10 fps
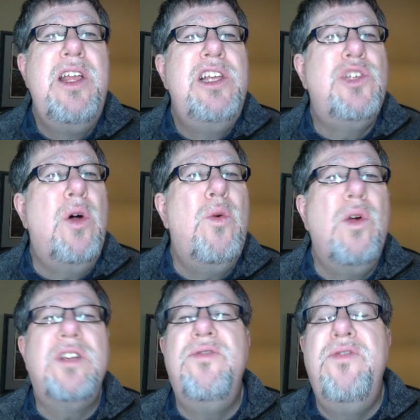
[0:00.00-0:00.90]
So it
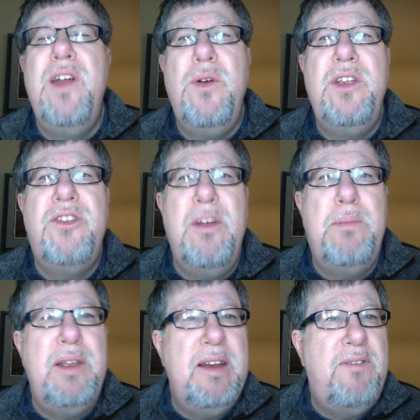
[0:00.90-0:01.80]
works very
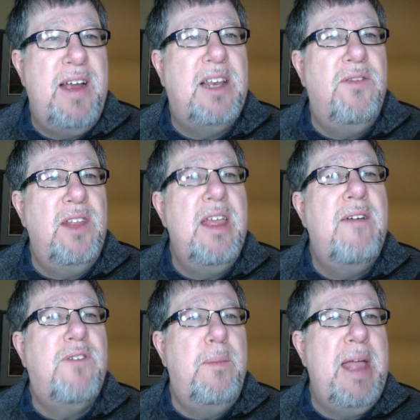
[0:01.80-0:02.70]
simply and effectively
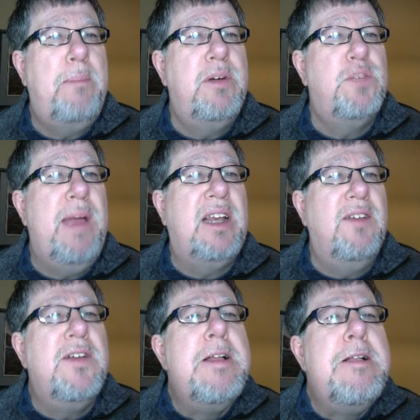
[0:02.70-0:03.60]
from that
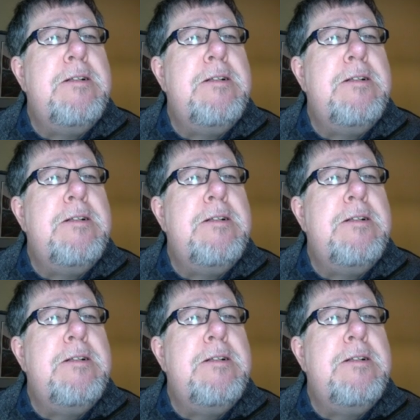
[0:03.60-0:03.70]
perspective.